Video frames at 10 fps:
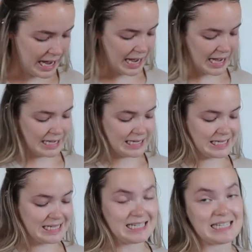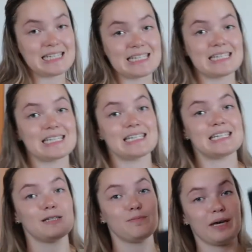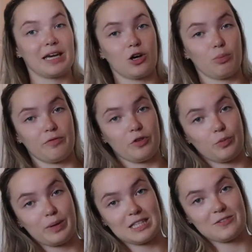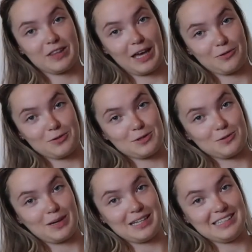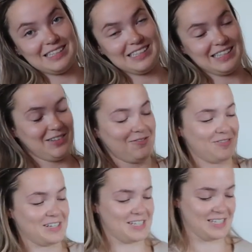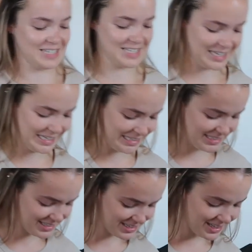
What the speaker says: I did pick up a few bits for the house as well, which is exciting.